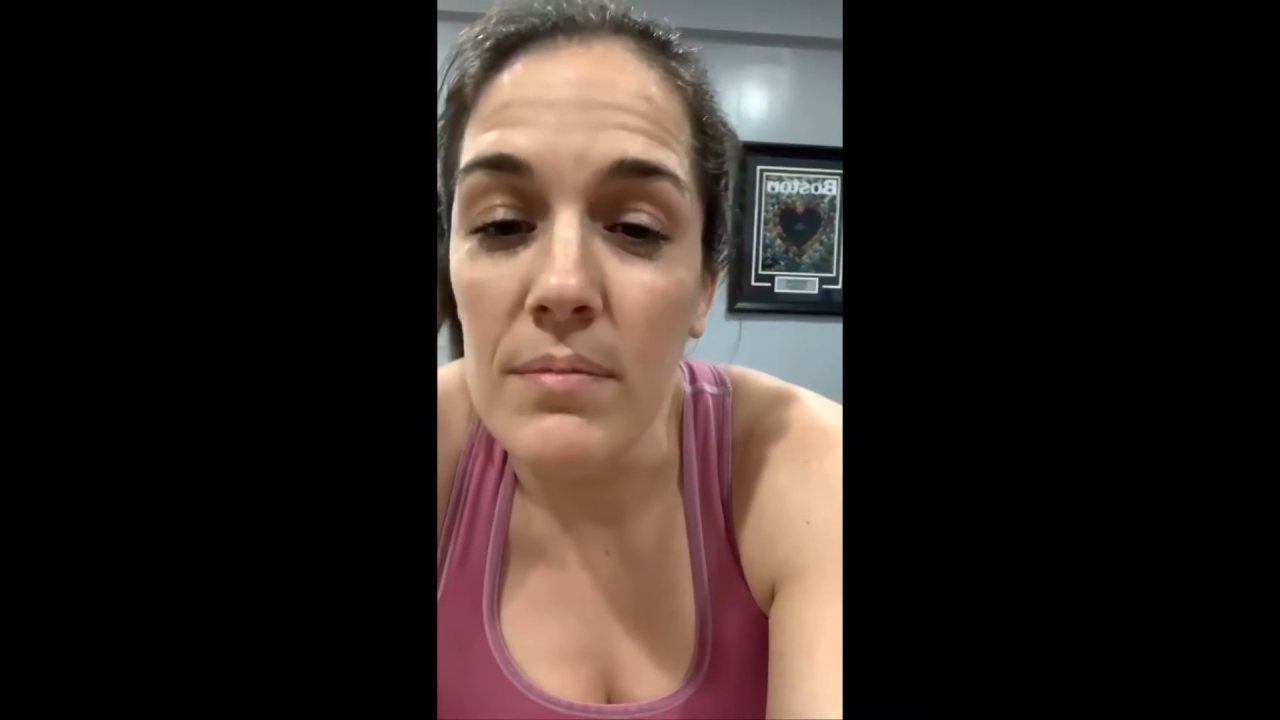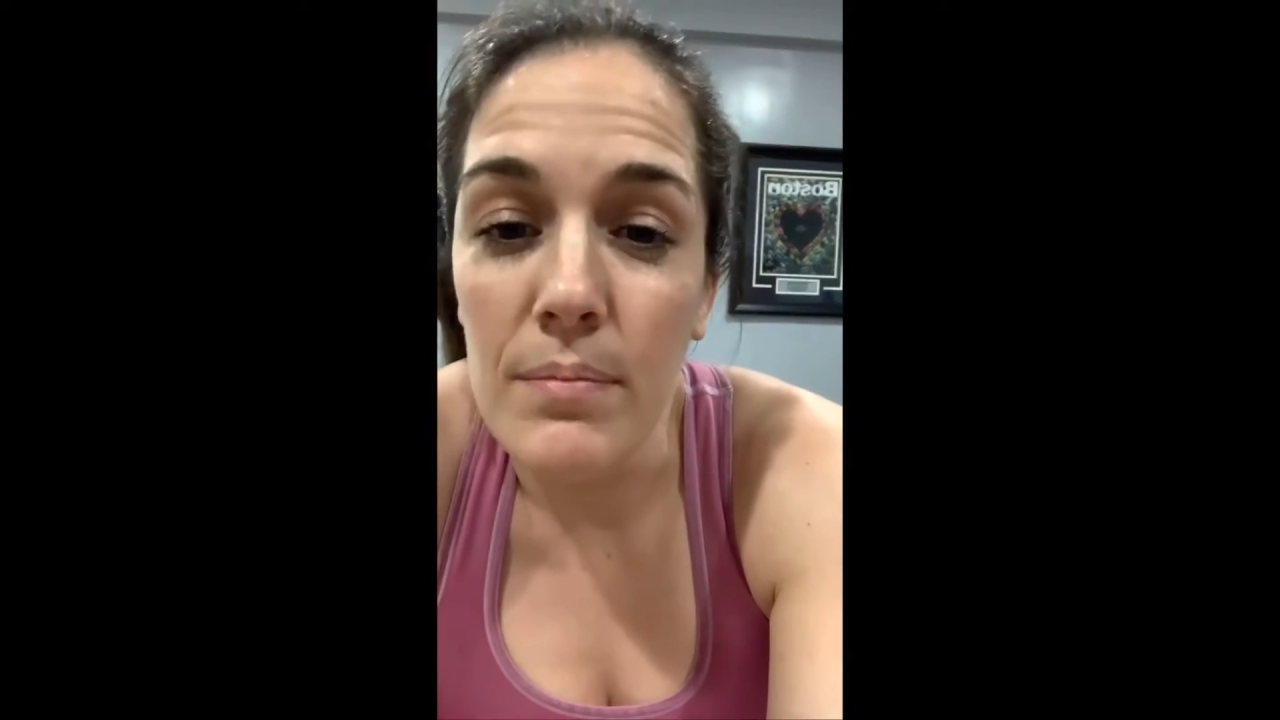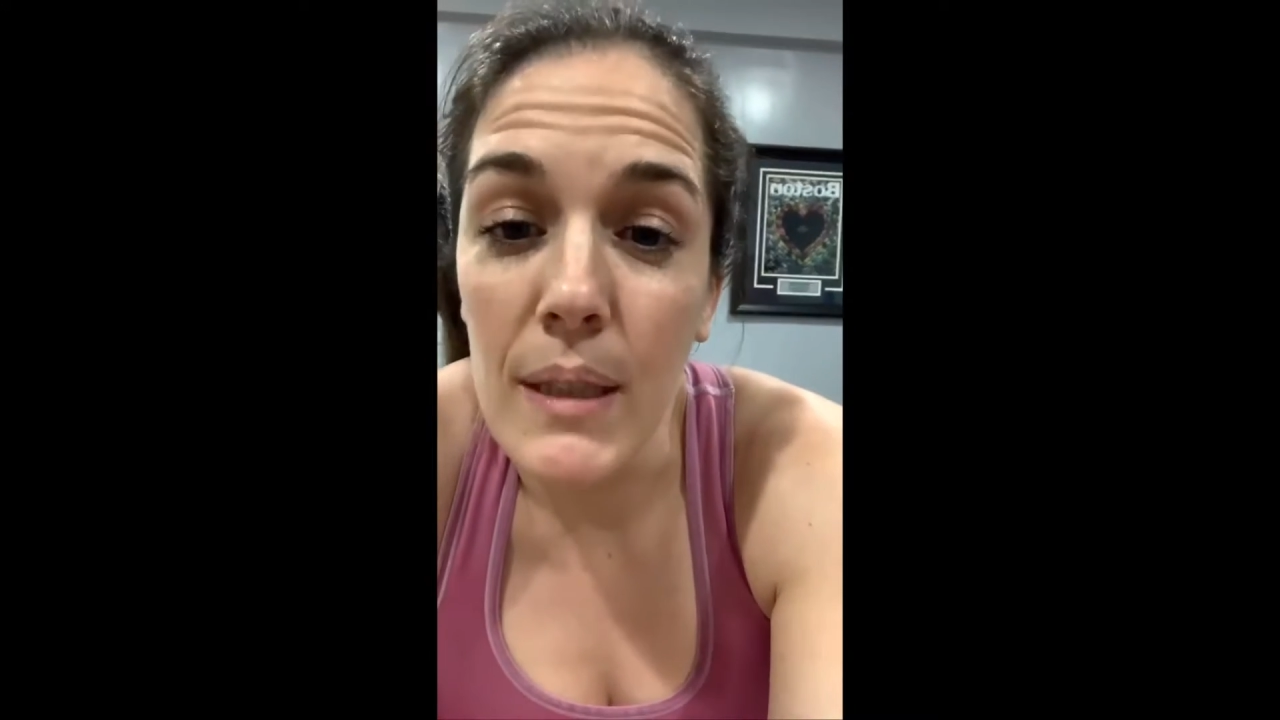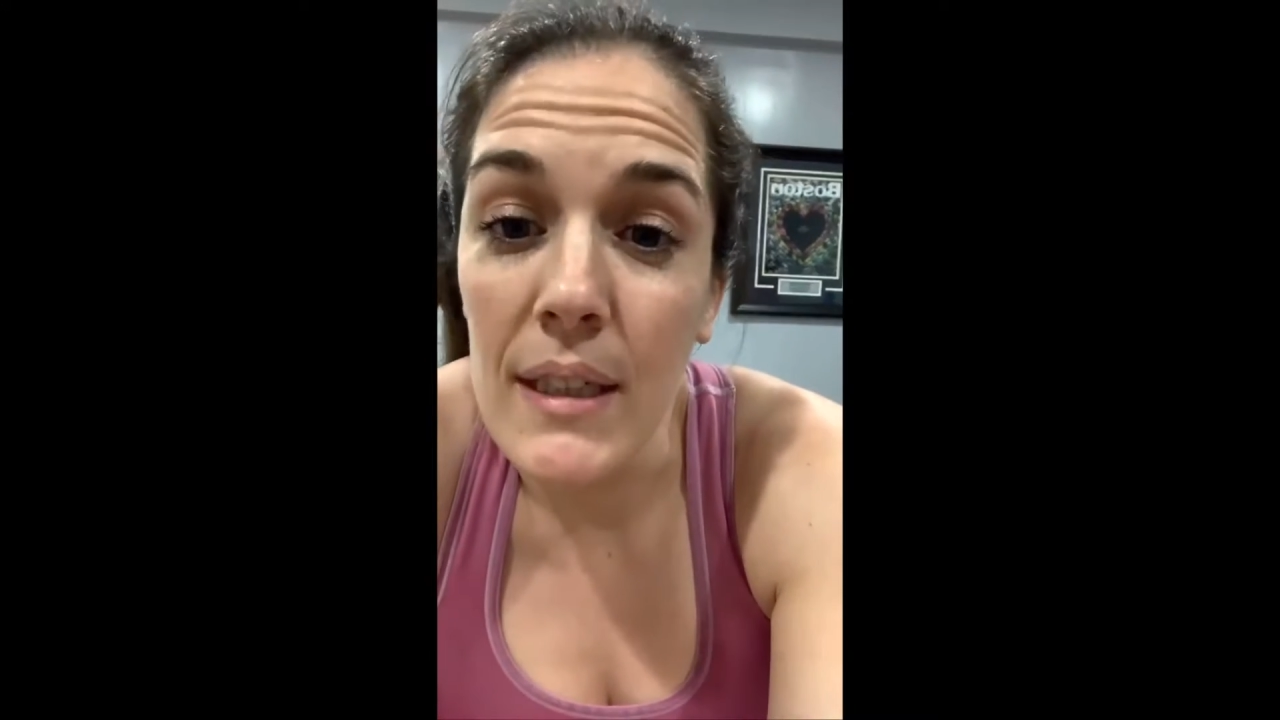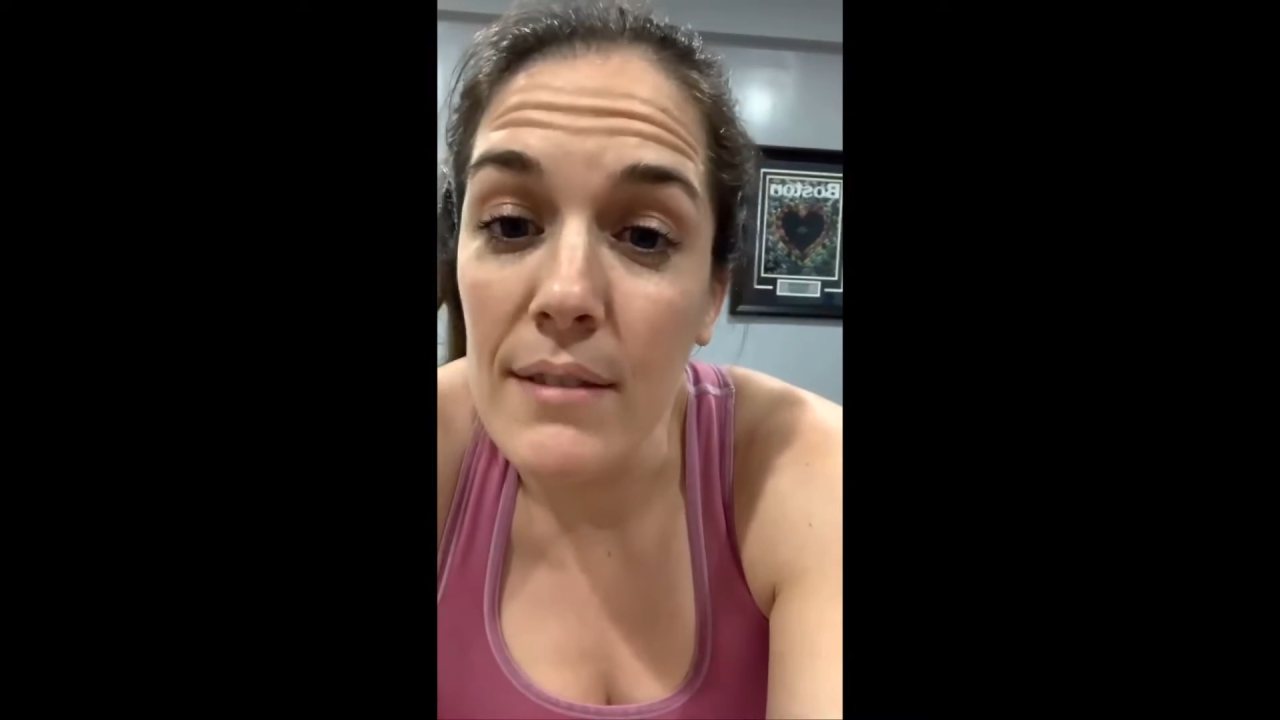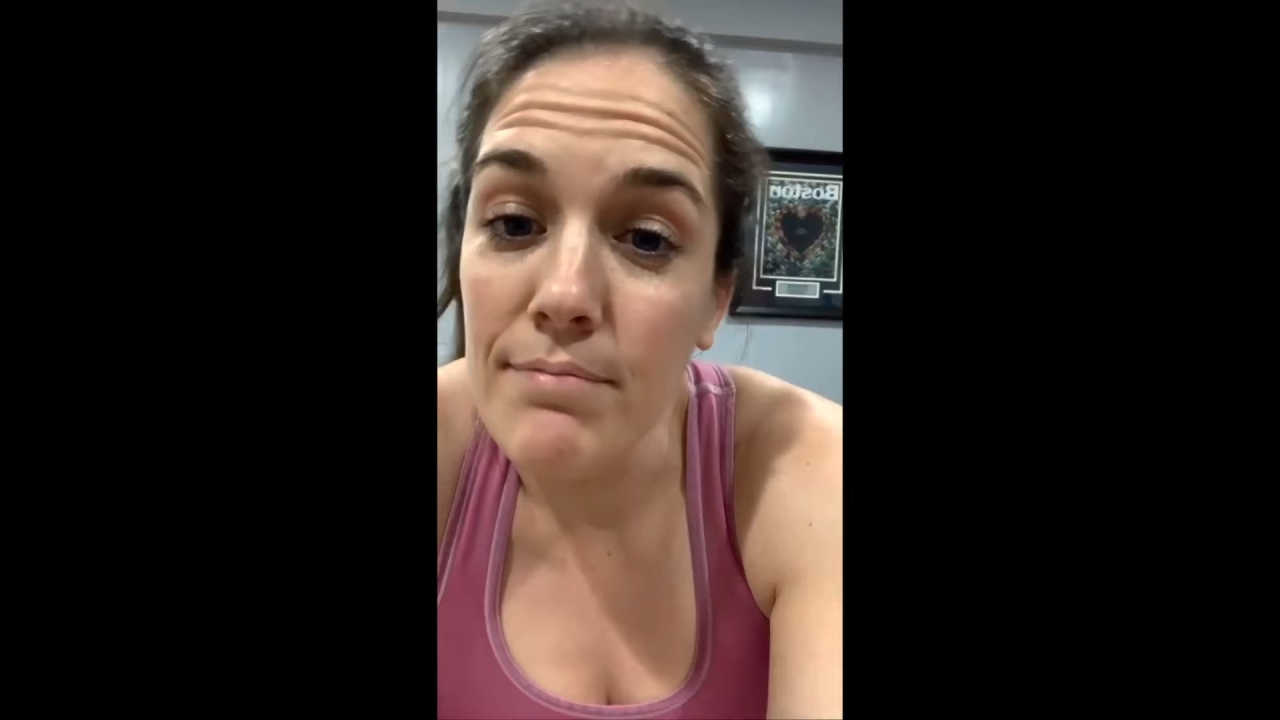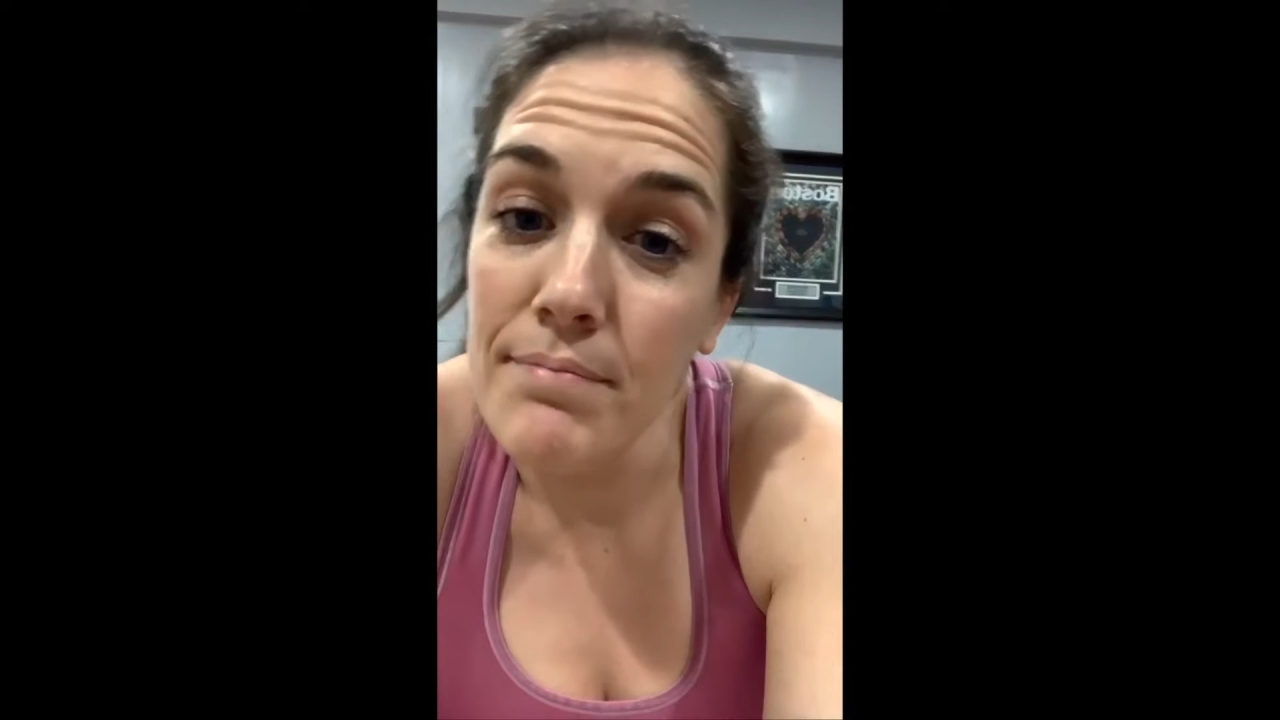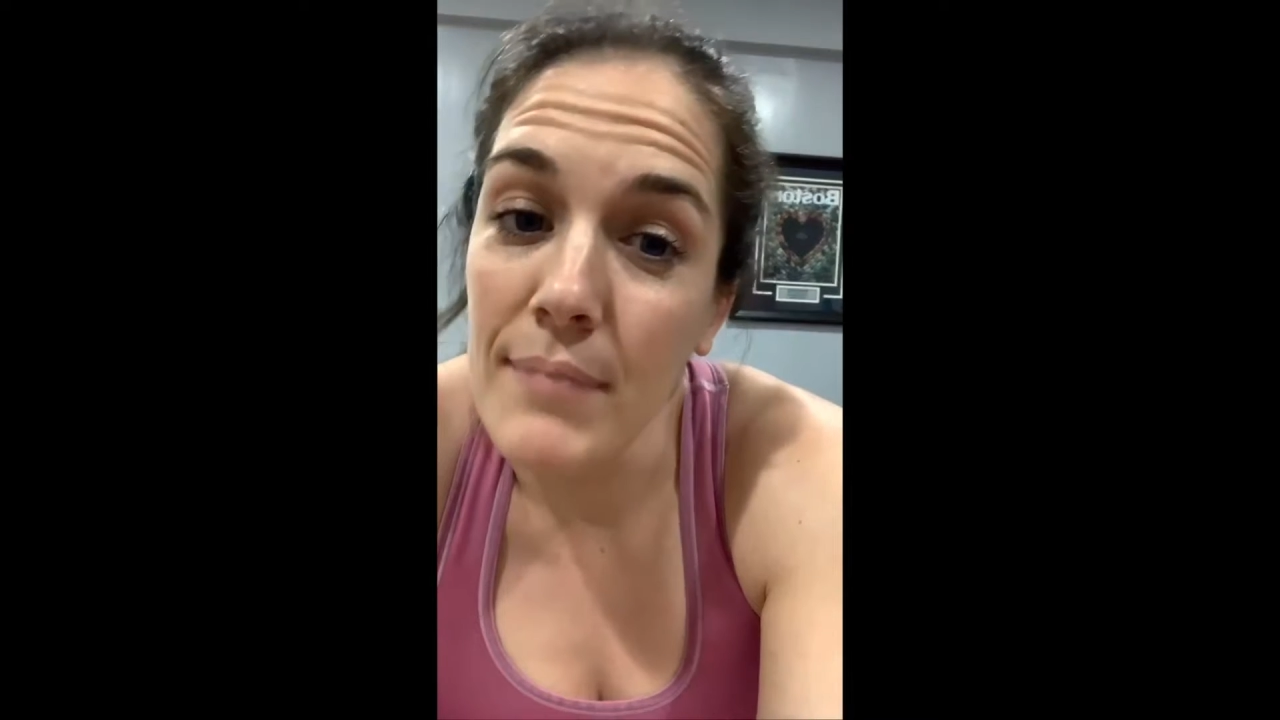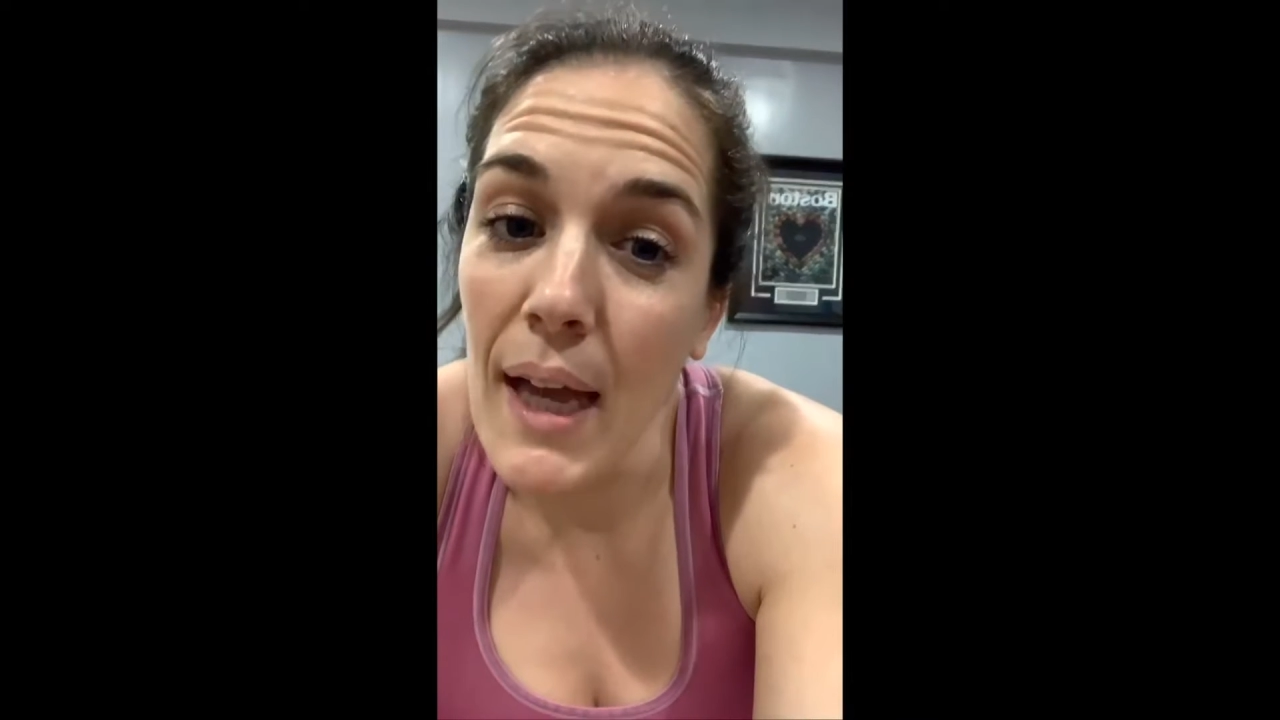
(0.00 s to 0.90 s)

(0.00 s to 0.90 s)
but I